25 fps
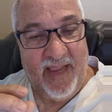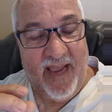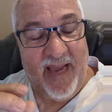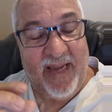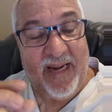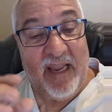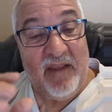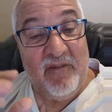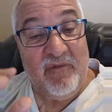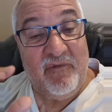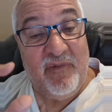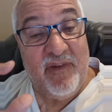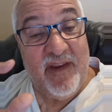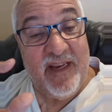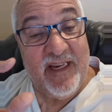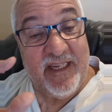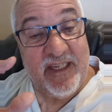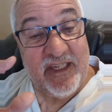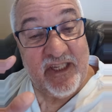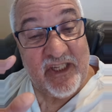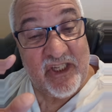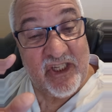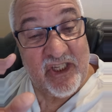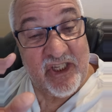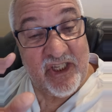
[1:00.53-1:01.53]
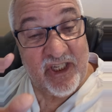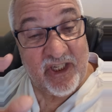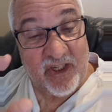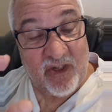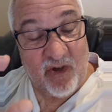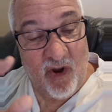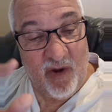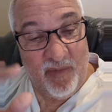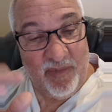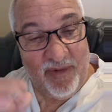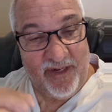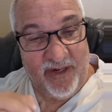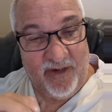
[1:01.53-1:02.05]
and I feel this shit
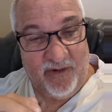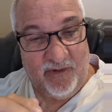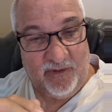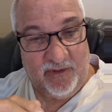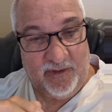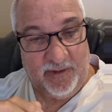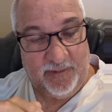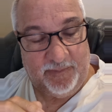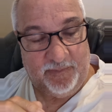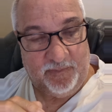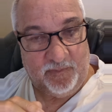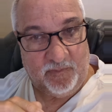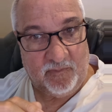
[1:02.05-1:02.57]
coming out.